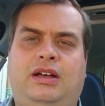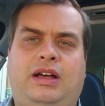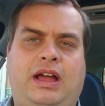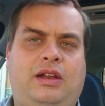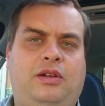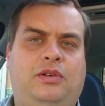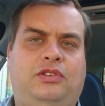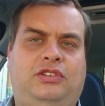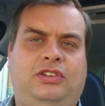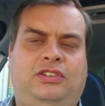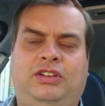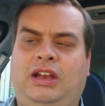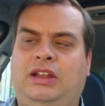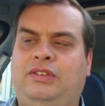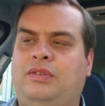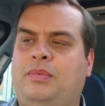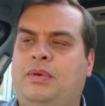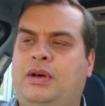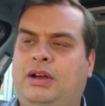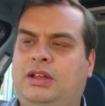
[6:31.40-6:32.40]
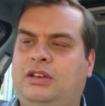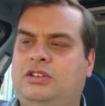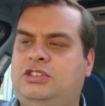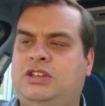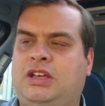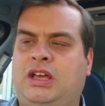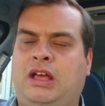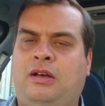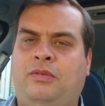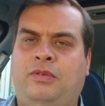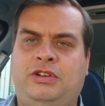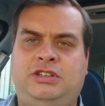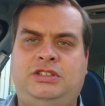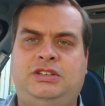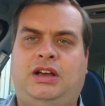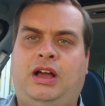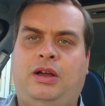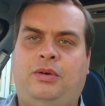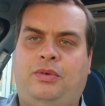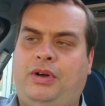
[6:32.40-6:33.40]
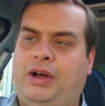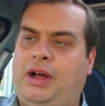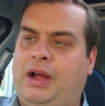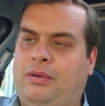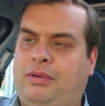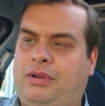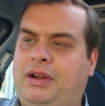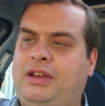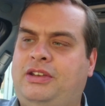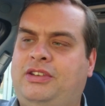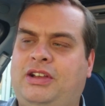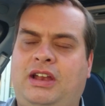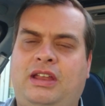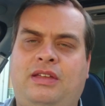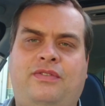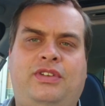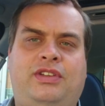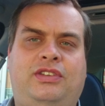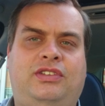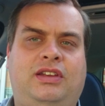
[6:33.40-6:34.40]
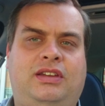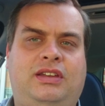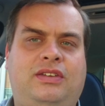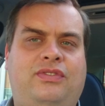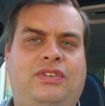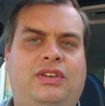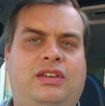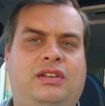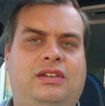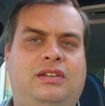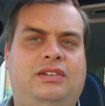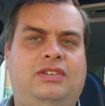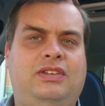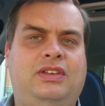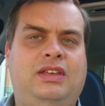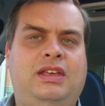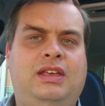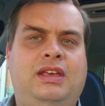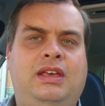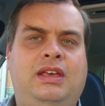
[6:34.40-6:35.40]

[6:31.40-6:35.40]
I can also tell you the market share, which I will only tell you if it's significant.